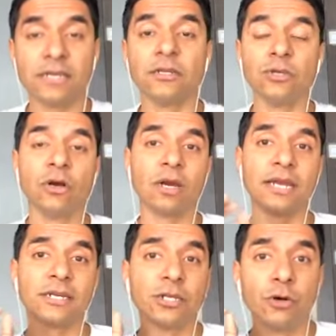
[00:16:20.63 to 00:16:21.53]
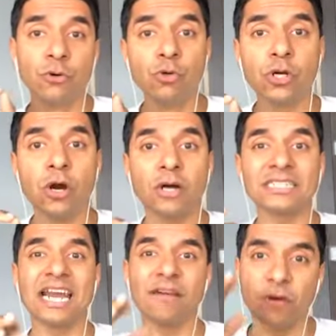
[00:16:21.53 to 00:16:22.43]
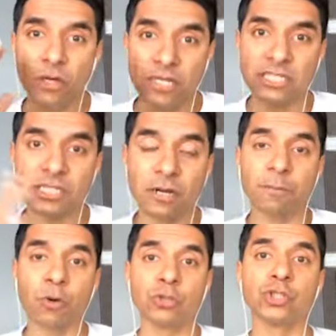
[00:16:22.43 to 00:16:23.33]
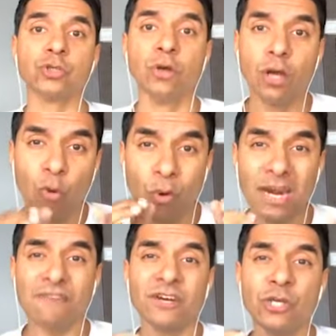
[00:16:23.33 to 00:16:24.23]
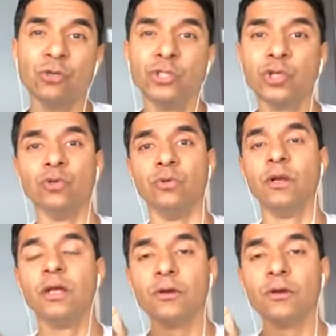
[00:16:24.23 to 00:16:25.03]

get you got to get to the root cause and have a holistic approach to whatever you do